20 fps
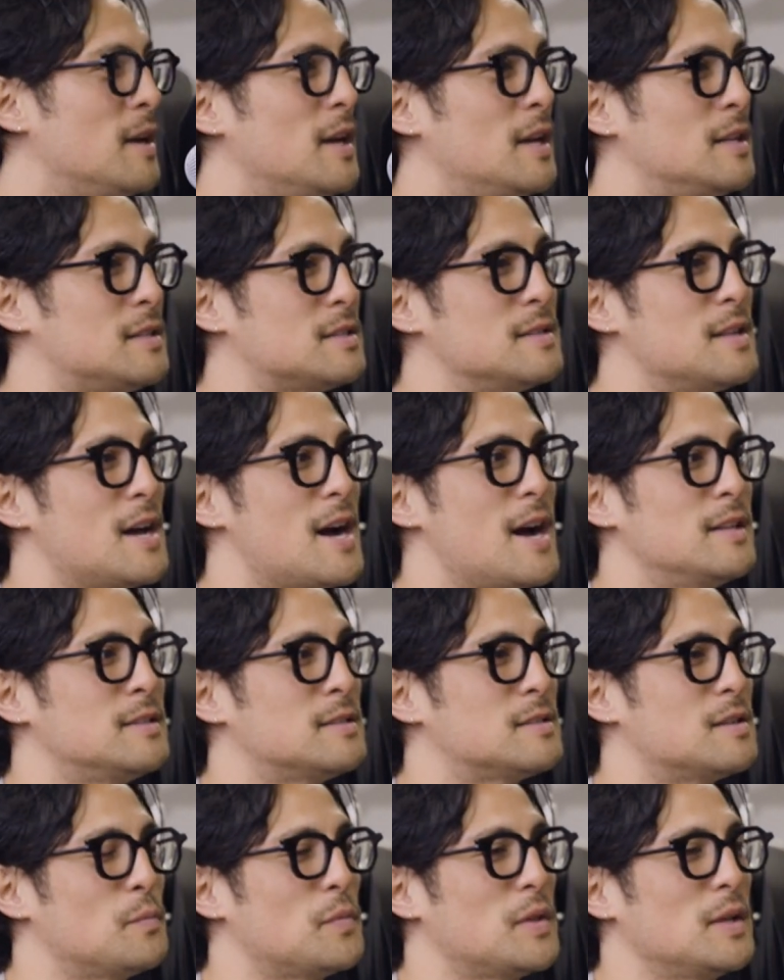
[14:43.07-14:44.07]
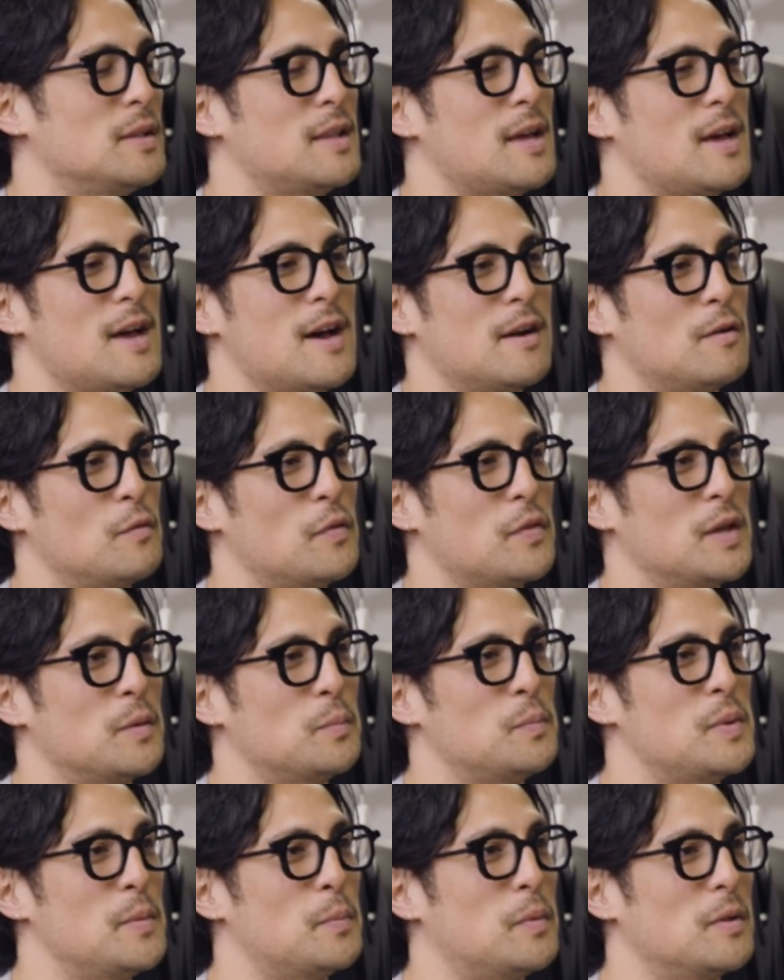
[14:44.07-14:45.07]
It's not something that I don't
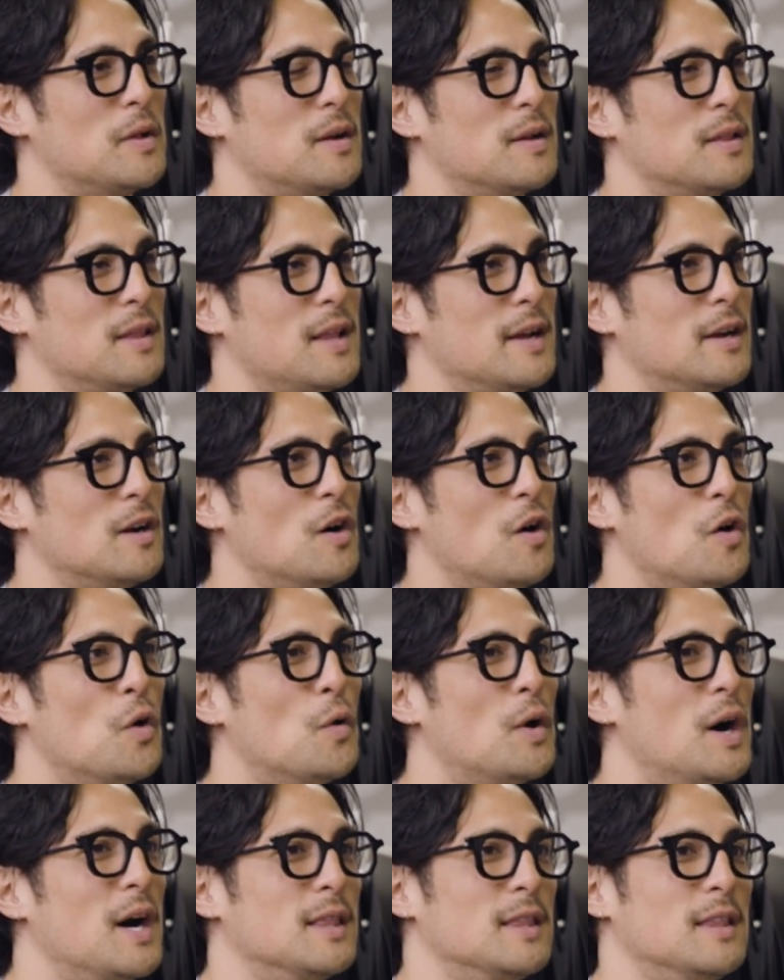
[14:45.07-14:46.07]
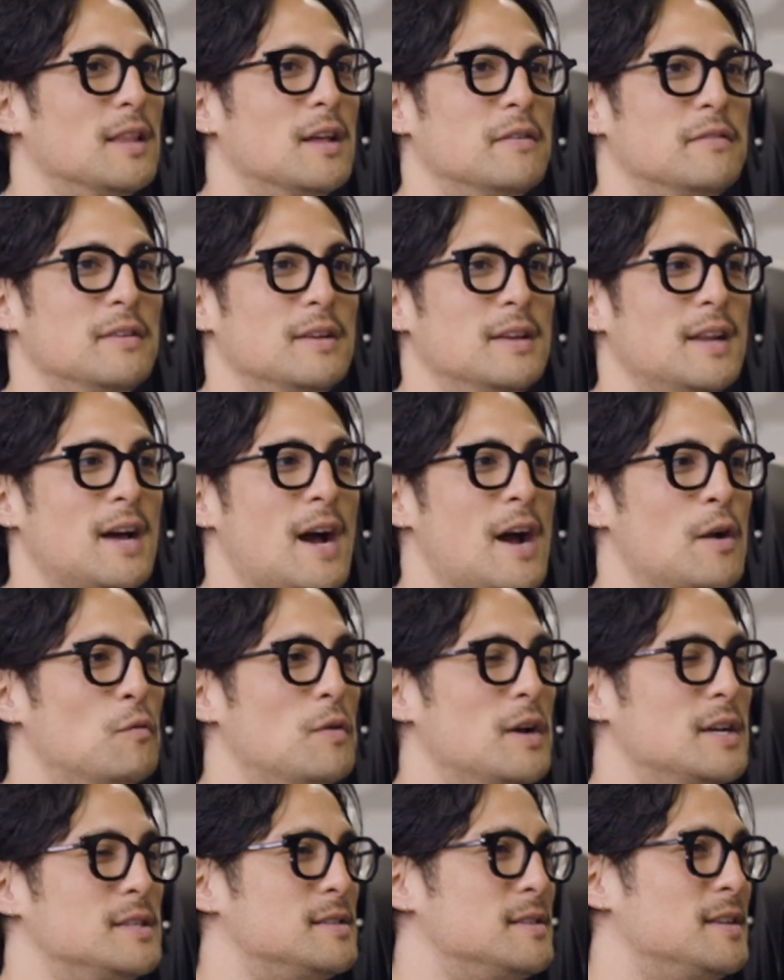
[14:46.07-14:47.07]
think people are like, oh, I love it, I
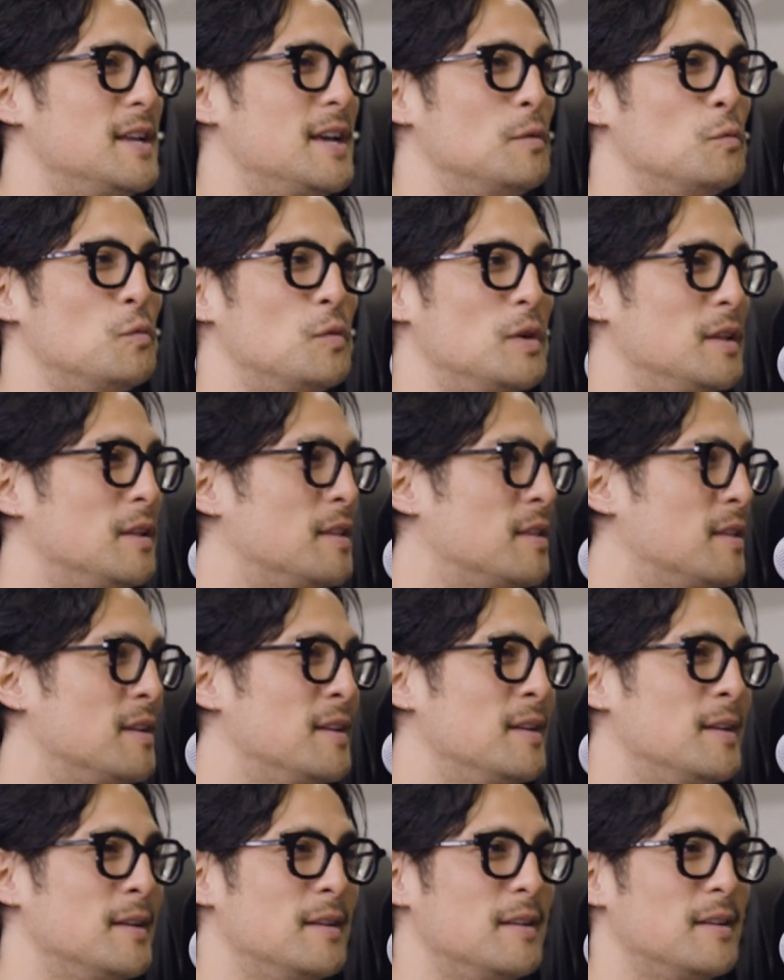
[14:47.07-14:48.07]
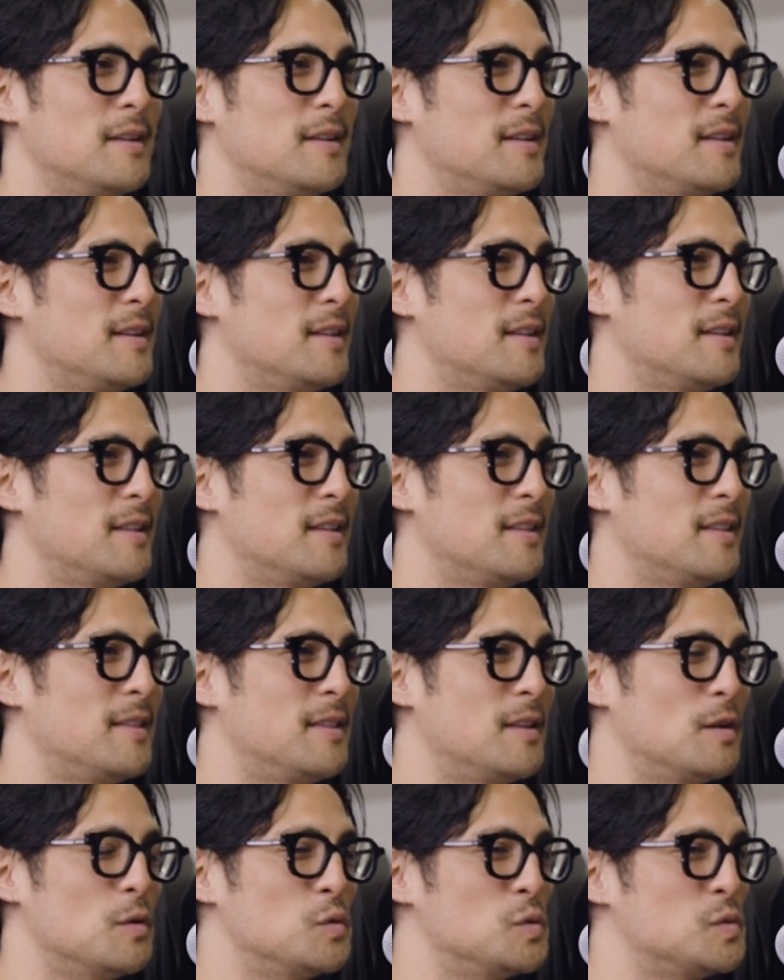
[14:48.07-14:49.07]
resonate with
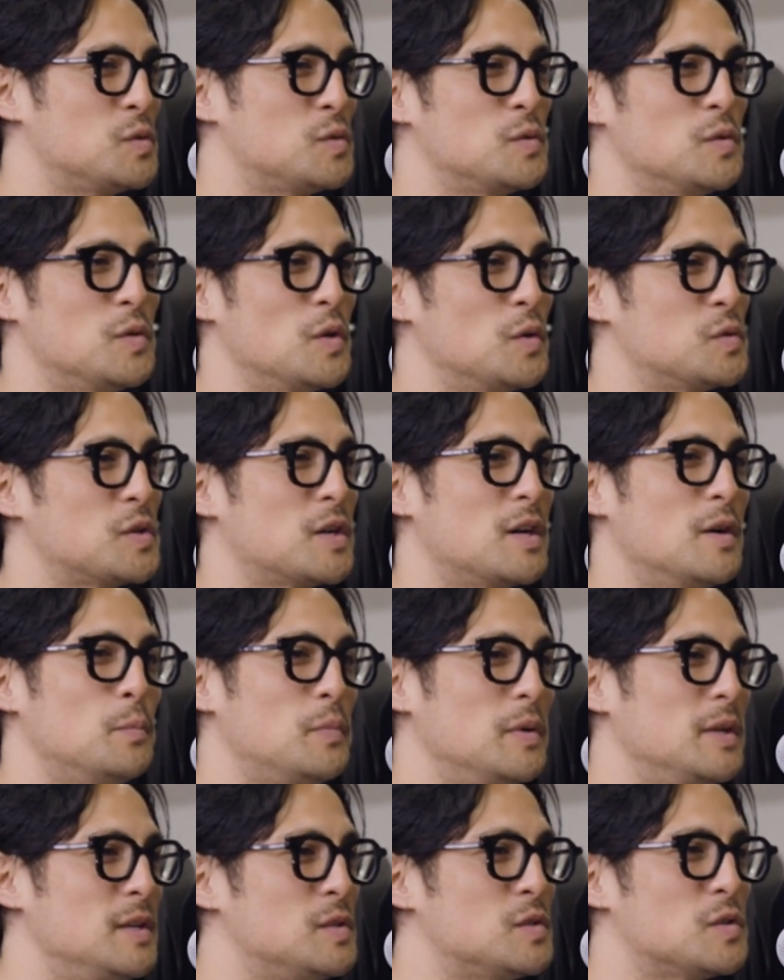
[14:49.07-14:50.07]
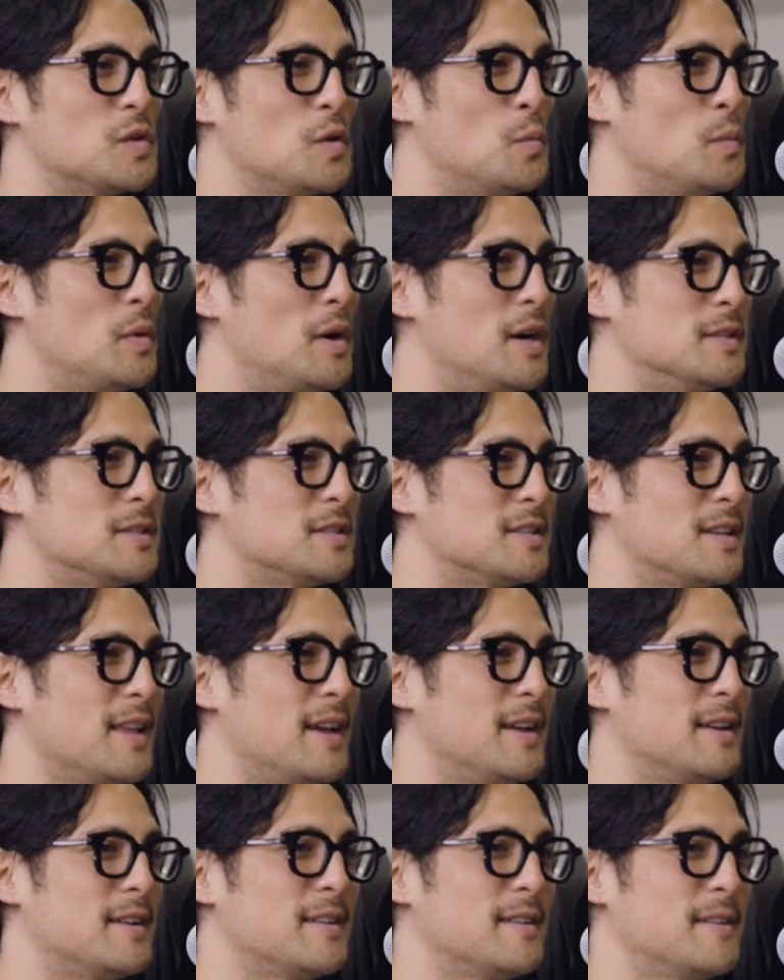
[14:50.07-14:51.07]
those companies so much.
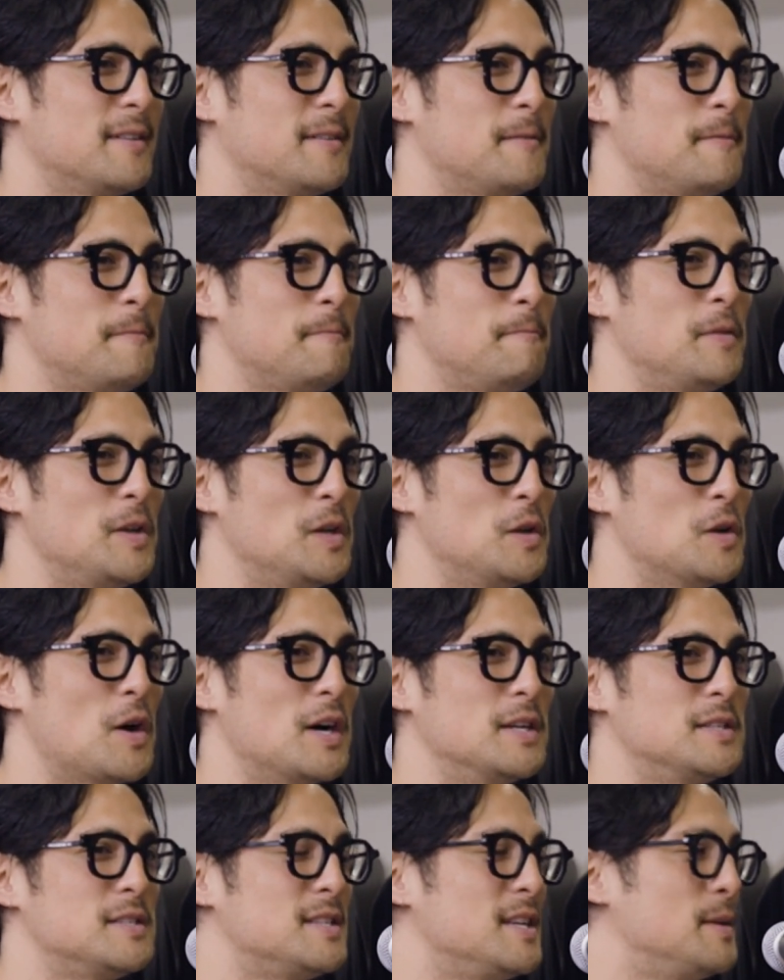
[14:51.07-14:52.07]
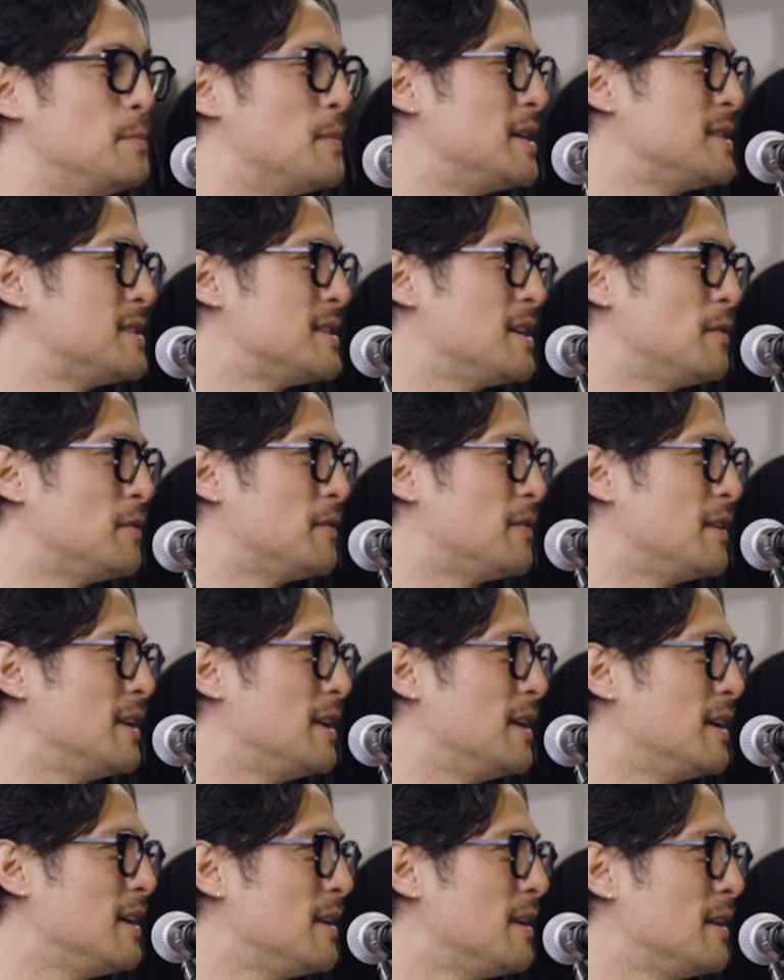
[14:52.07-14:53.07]
Like, you know, I see myself in it.